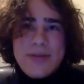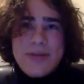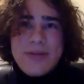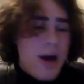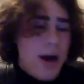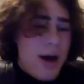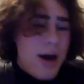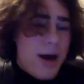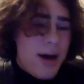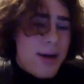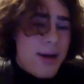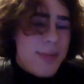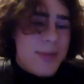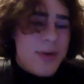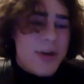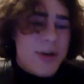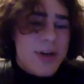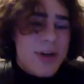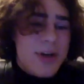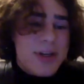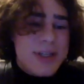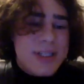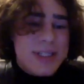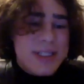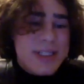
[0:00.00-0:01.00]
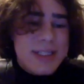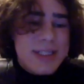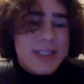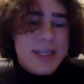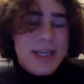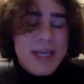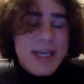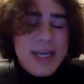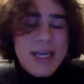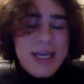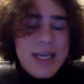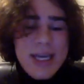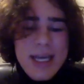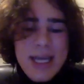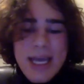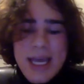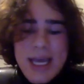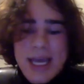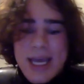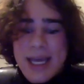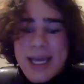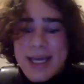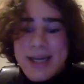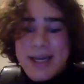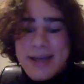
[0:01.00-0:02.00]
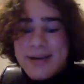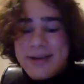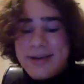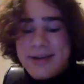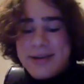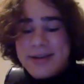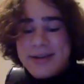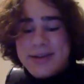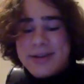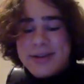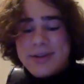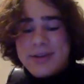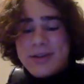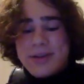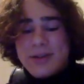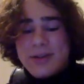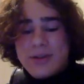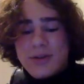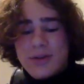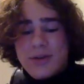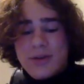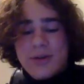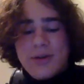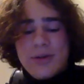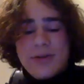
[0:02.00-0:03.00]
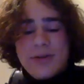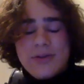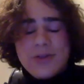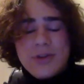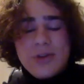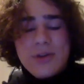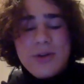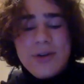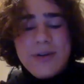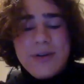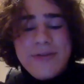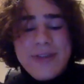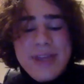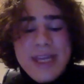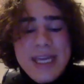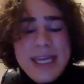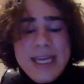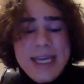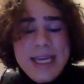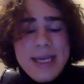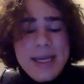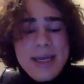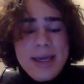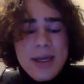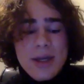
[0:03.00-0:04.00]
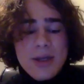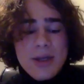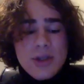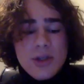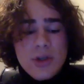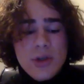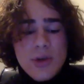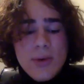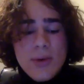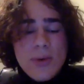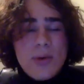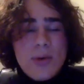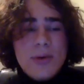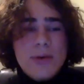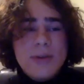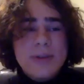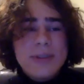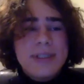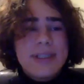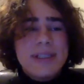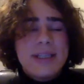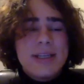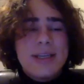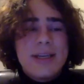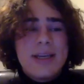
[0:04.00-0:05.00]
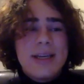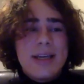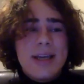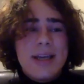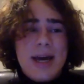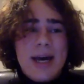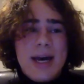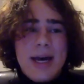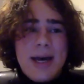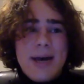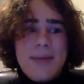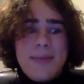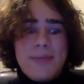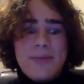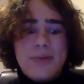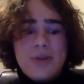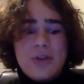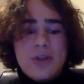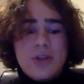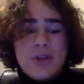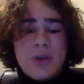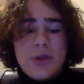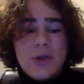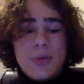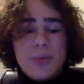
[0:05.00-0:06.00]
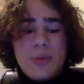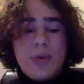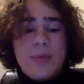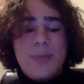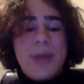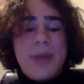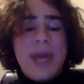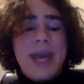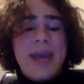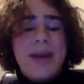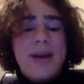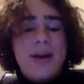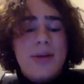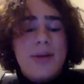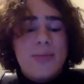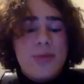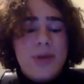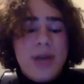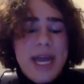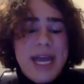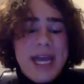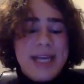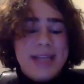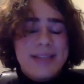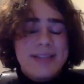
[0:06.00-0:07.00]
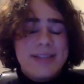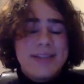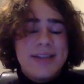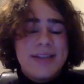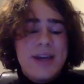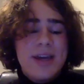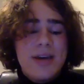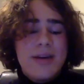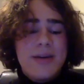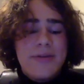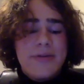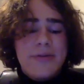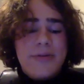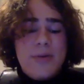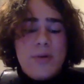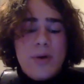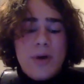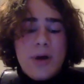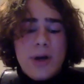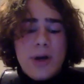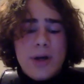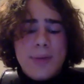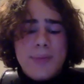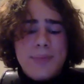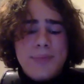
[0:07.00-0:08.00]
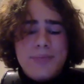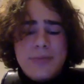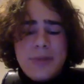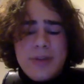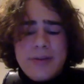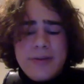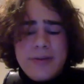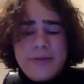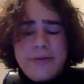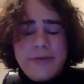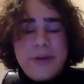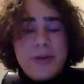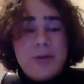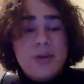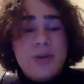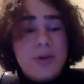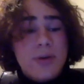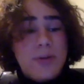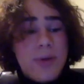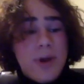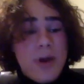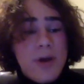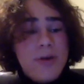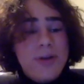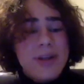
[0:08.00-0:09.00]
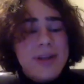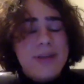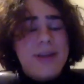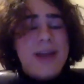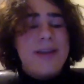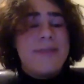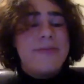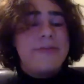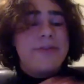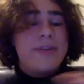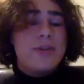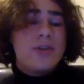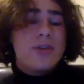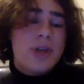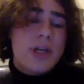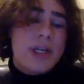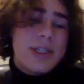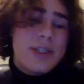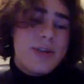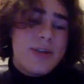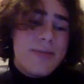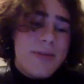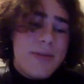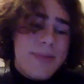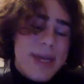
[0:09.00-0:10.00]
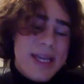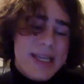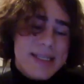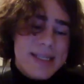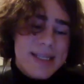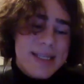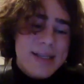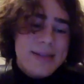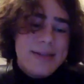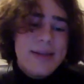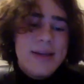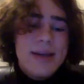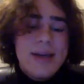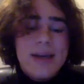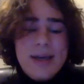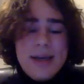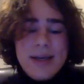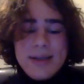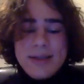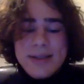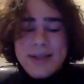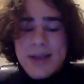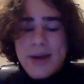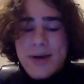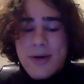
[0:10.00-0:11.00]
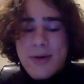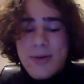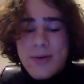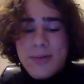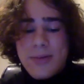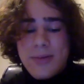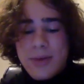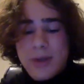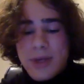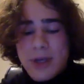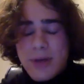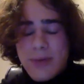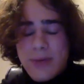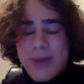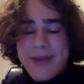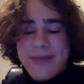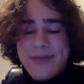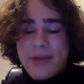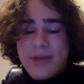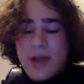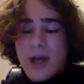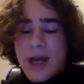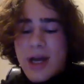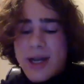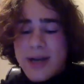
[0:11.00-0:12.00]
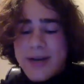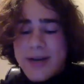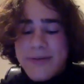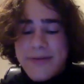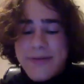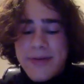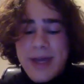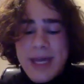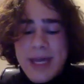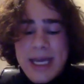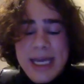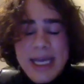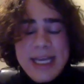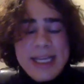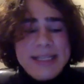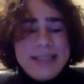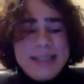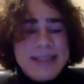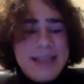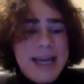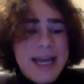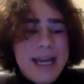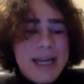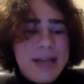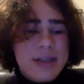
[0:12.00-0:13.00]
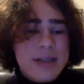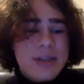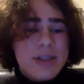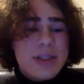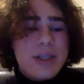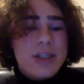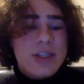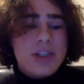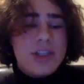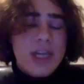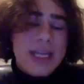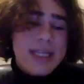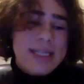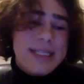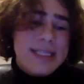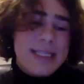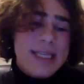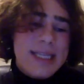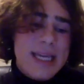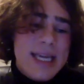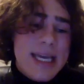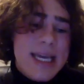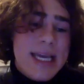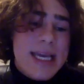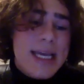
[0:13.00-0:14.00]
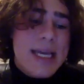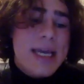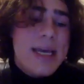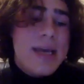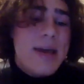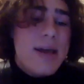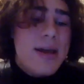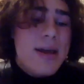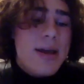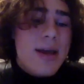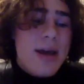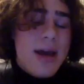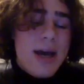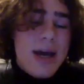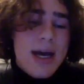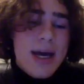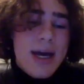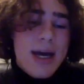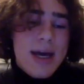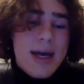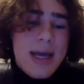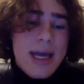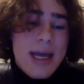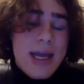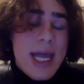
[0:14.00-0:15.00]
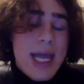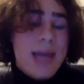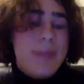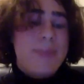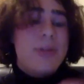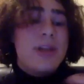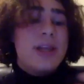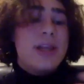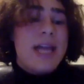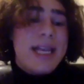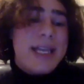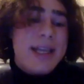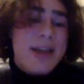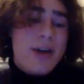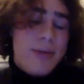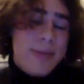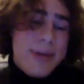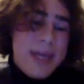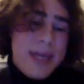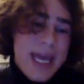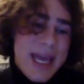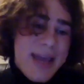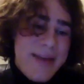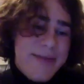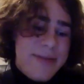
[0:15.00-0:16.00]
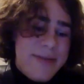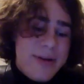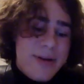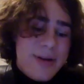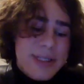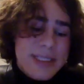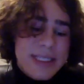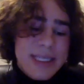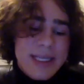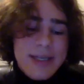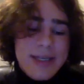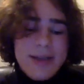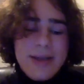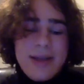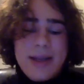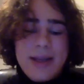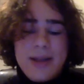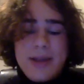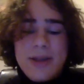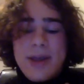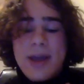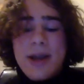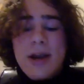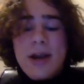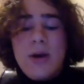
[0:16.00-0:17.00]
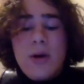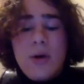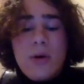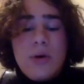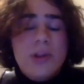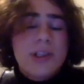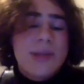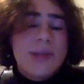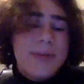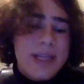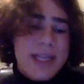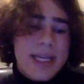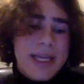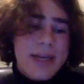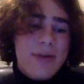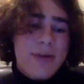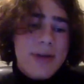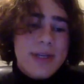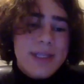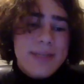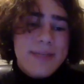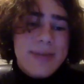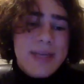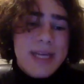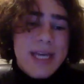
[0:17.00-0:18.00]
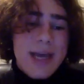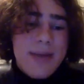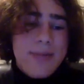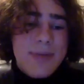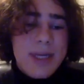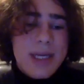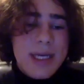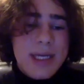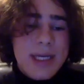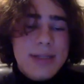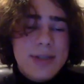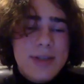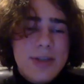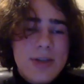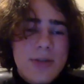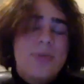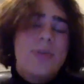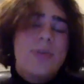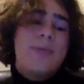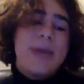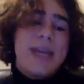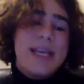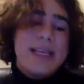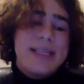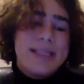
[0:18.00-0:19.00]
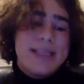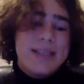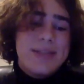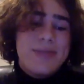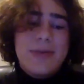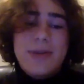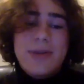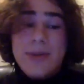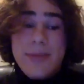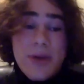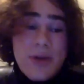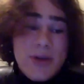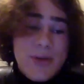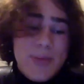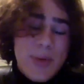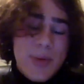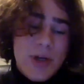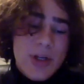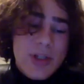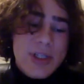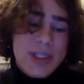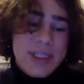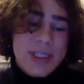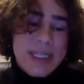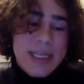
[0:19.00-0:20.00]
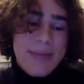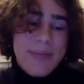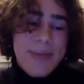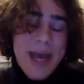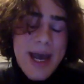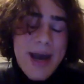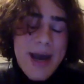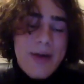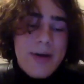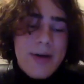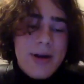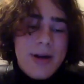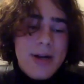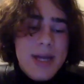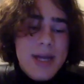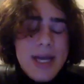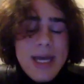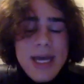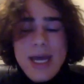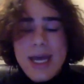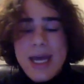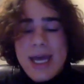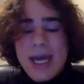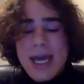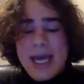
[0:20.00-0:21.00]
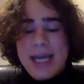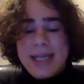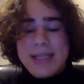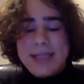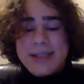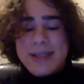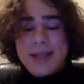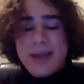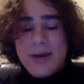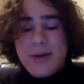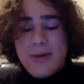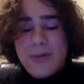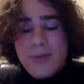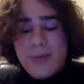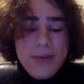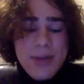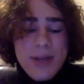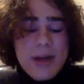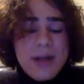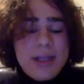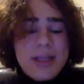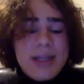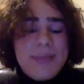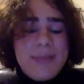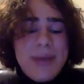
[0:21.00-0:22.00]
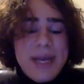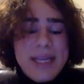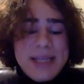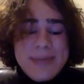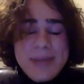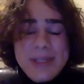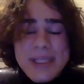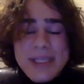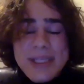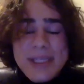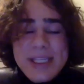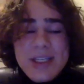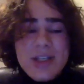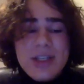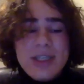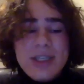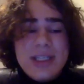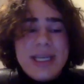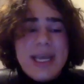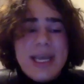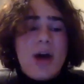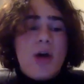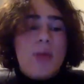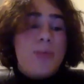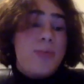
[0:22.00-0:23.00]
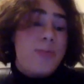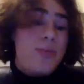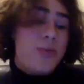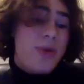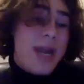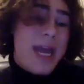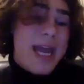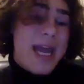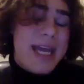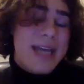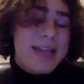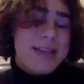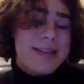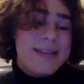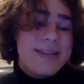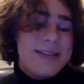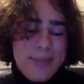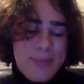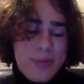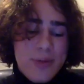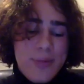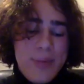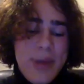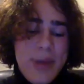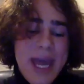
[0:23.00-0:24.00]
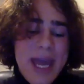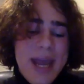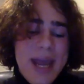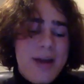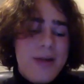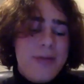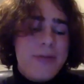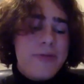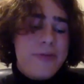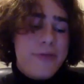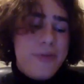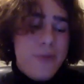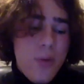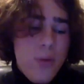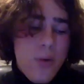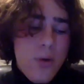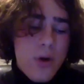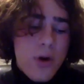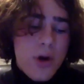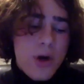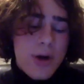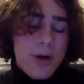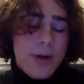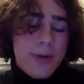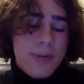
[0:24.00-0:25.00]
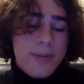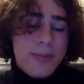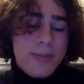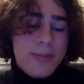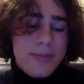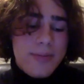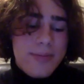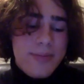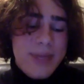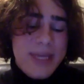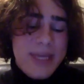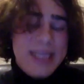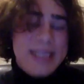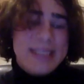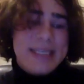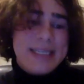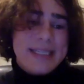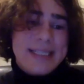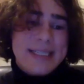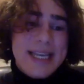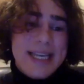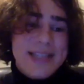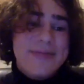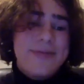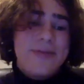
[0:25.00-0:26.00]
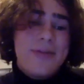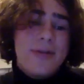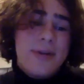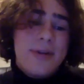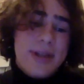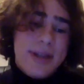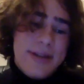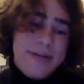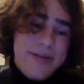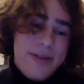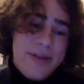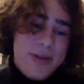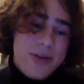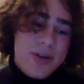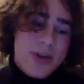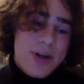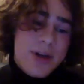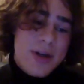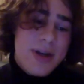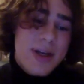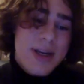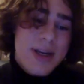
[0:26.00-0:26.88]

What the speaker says: and e-commerce and sort of the tools to prepare brands for future growth and future consumer bases. So, we have a lot of insight into Gen Z and millennial behaviors, and they're ultimately going to become the consumer bases with the most purchasing power. And so they're in the best position to help brands prepare for being successful in the future.